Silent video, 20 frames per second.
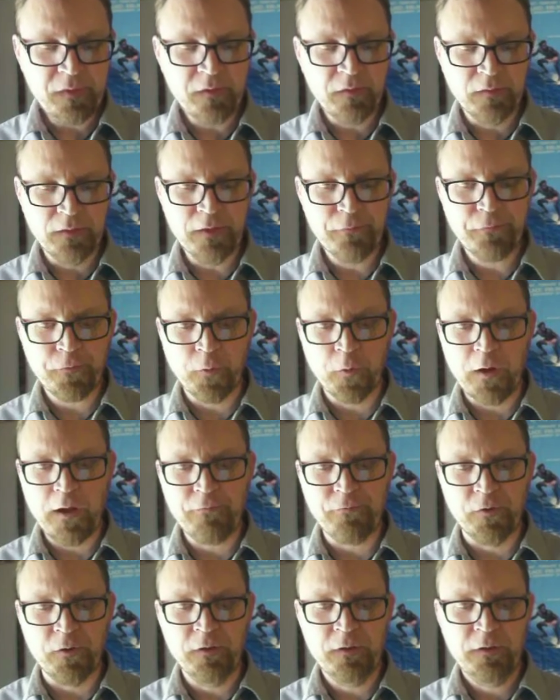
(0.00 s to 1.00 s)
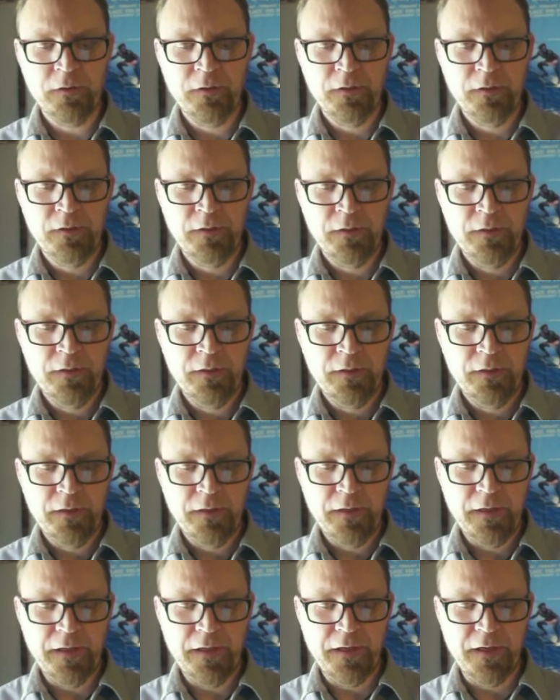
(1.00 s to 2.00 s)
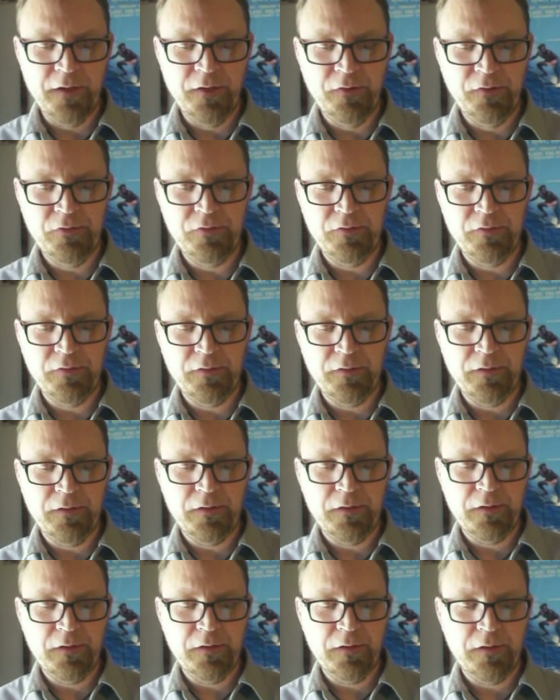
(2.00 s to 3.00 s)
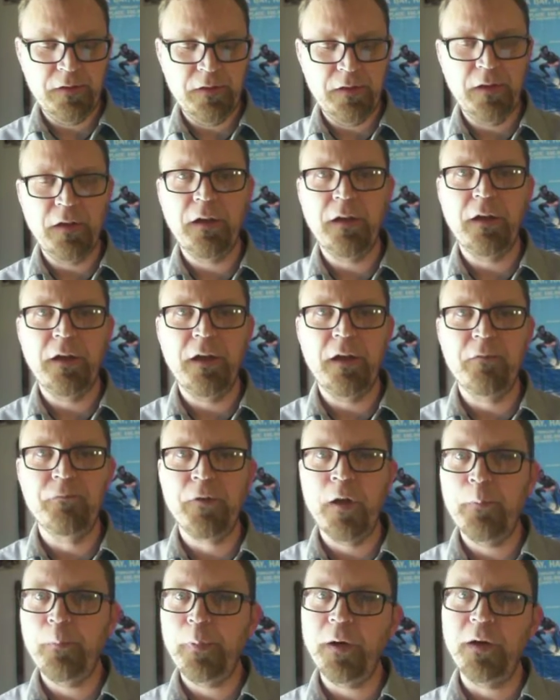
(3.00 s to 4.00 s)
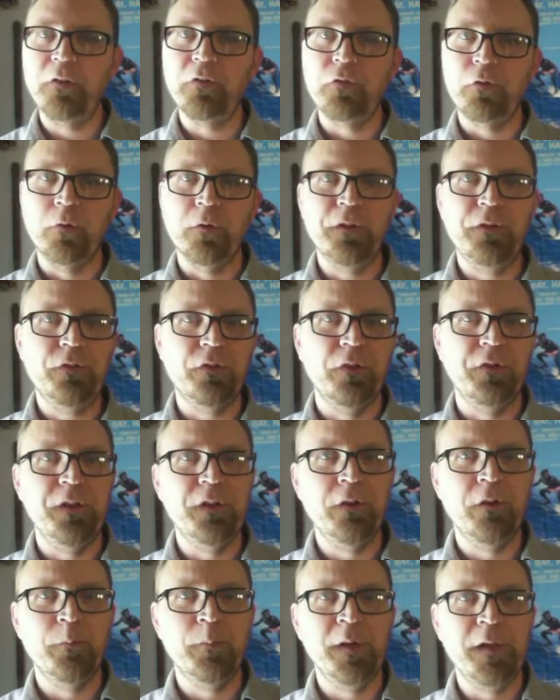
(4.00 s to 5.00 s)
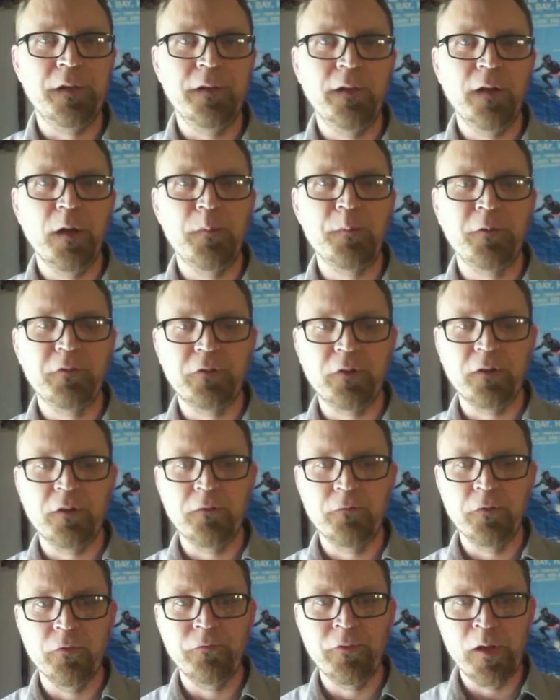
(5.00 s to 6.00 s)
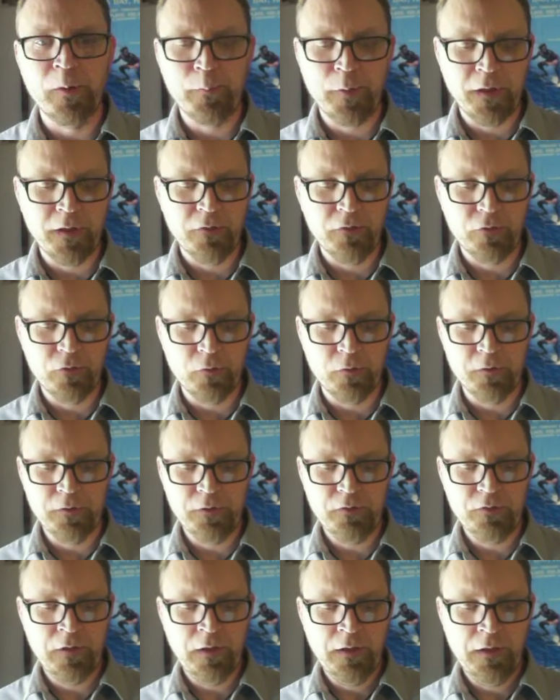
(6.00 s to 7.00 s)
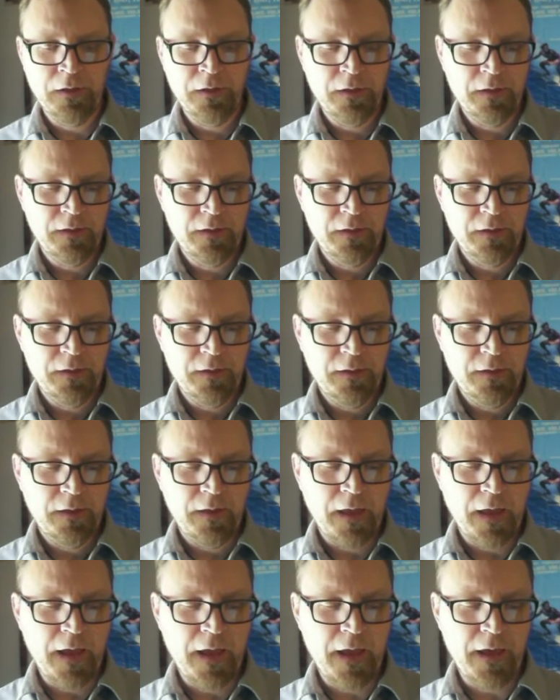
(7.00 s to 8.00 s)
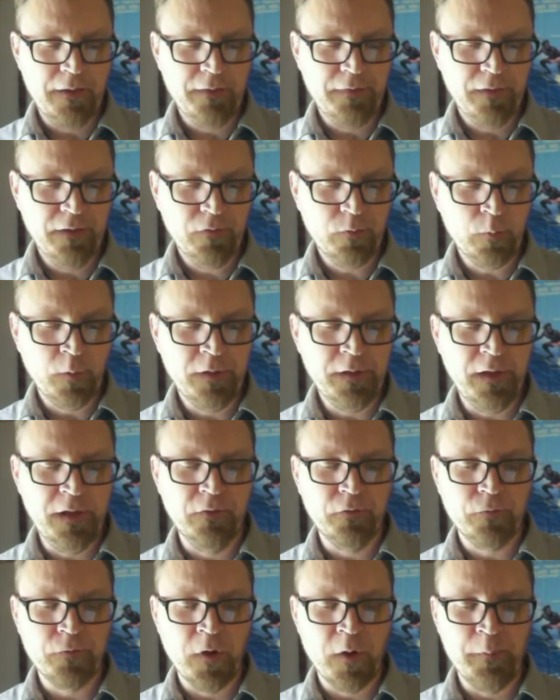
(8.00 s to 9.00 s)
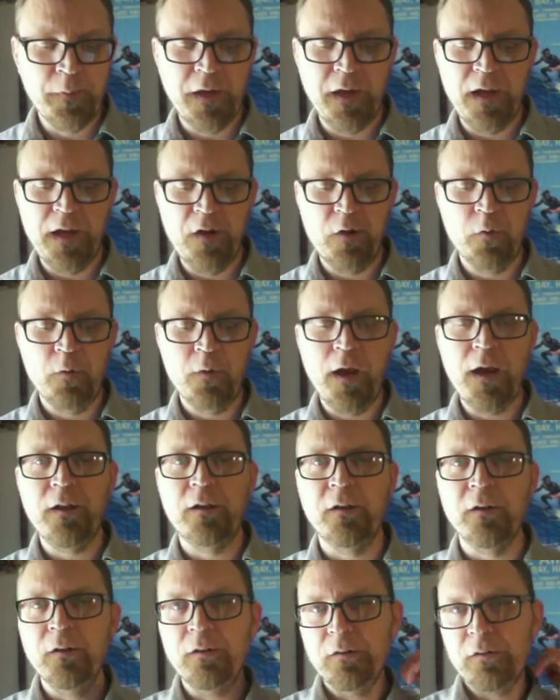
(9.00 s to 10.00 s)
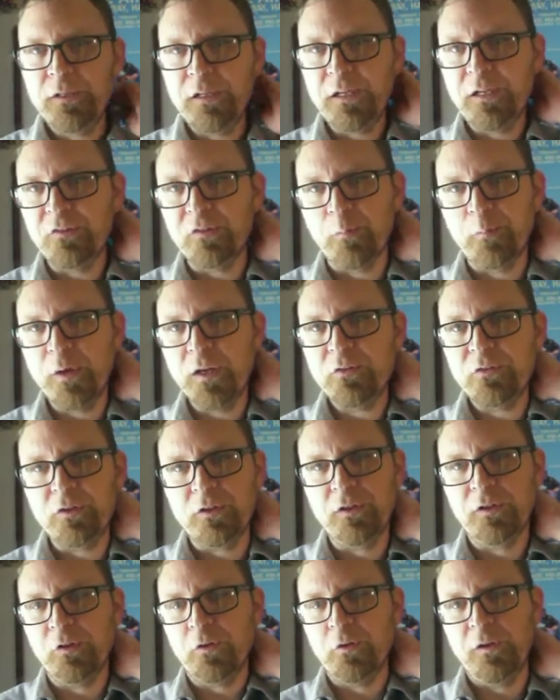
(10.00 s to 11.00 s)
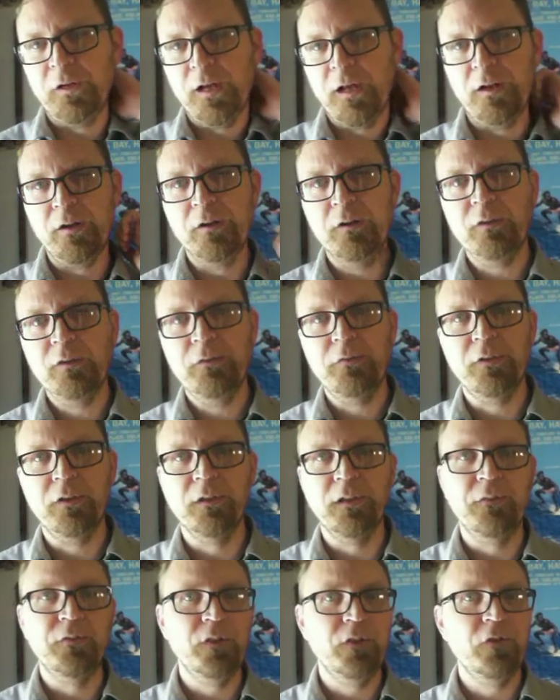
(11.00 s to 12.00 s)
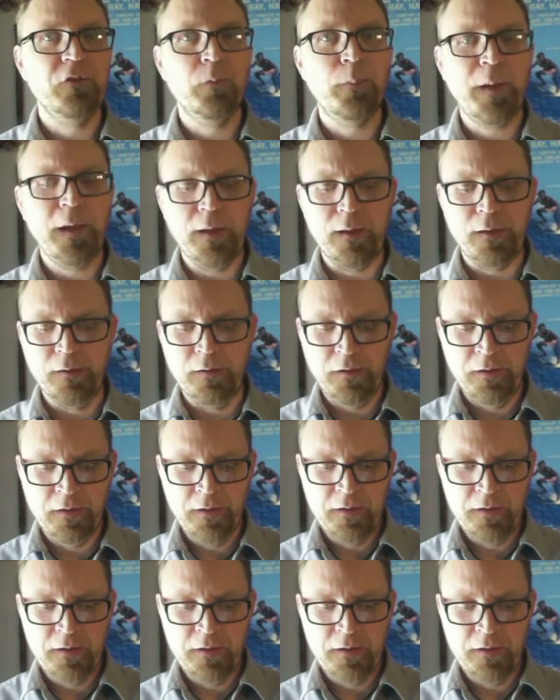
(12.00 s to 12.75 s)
Live Forever is a vampire story, so you know me. I'm a sucker for vampire stories. And this one is from a creator. He is a Mexican creator that lives in Japan.